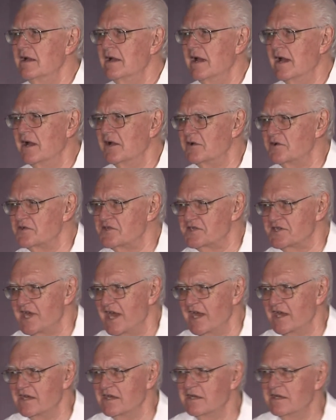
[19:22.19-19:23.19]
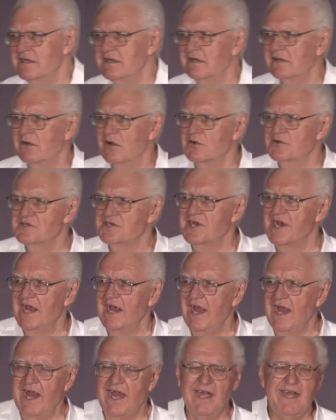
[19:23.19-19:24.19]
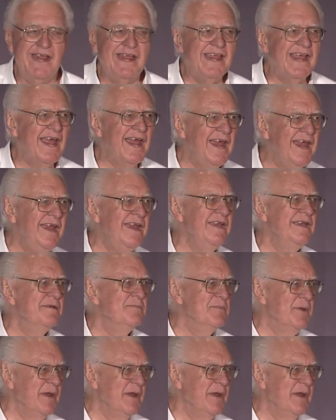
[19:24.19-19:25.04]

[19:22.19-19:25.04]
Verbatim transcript: I understand close to 88